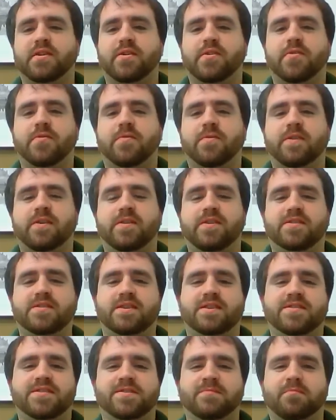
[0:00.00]
who feel a
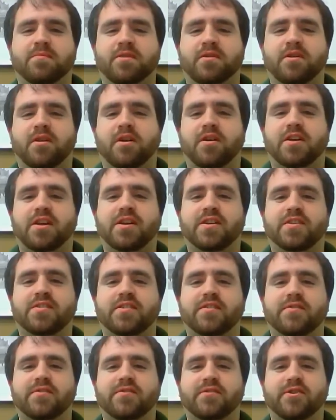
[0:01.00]
sense of belonging
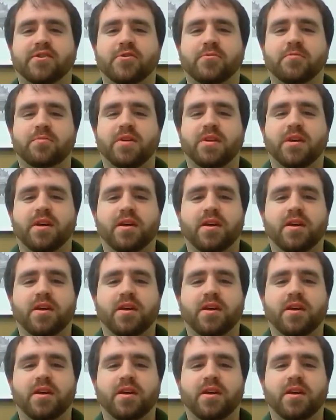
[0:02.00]
to the group,